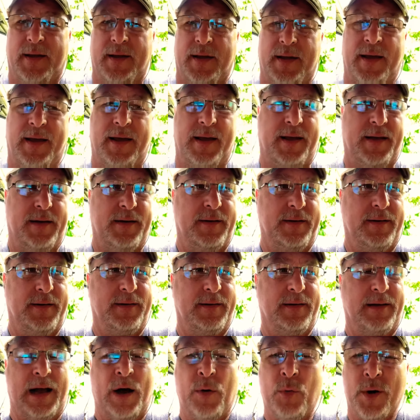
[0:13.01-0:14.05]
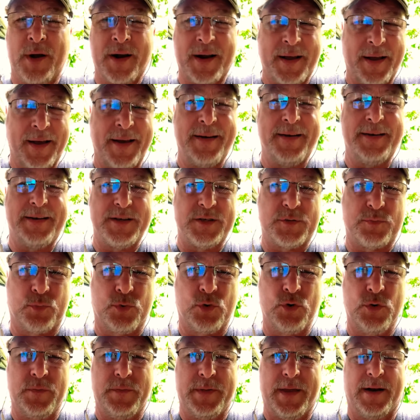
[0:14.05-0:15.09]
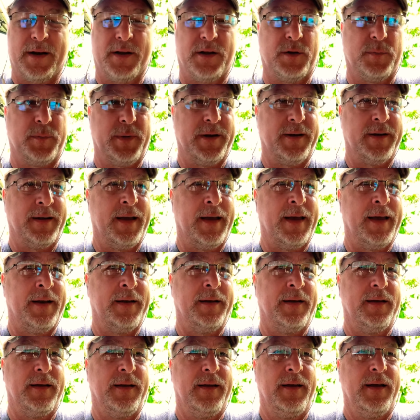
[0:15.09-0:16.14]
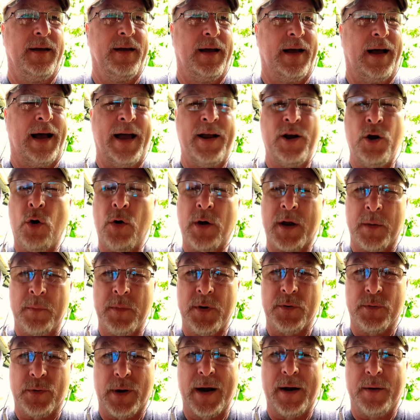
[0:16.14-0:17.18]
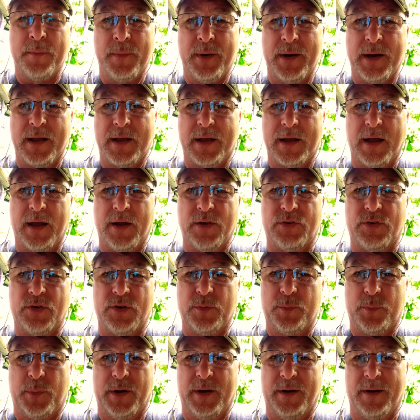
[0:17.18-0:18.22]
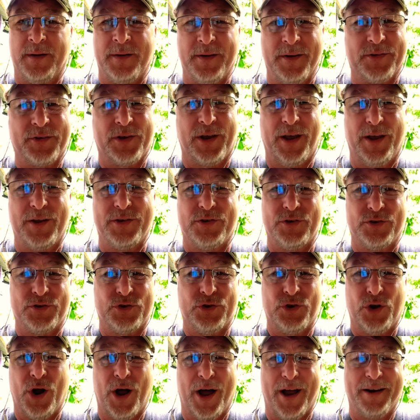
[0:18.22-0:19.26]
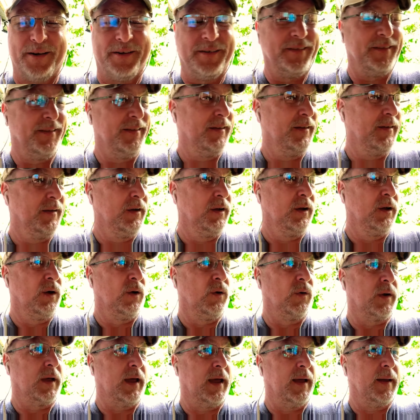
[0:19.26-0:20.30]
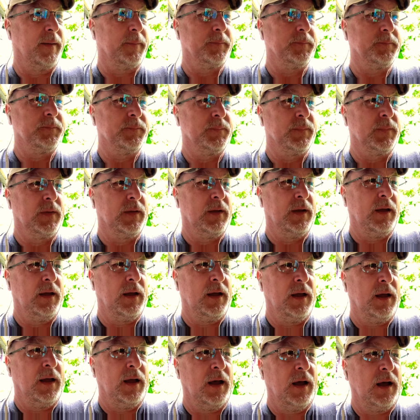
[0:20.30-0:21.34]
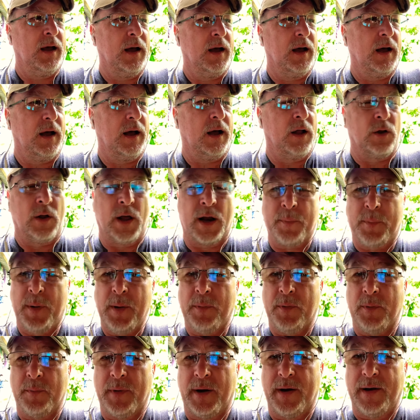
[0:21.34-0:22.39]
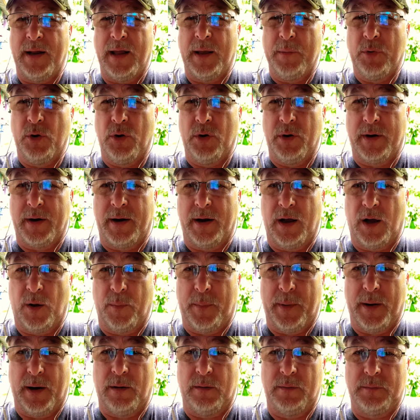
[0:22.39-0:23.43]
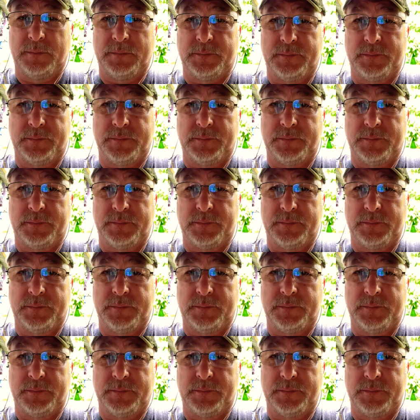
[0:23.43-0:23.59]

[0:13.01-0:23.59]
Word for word: And I want to kind of disprove that a little bit. And I know it can be right in many cases, but in this case, it's not. Okay? A lot of people in my neighborhood I help out.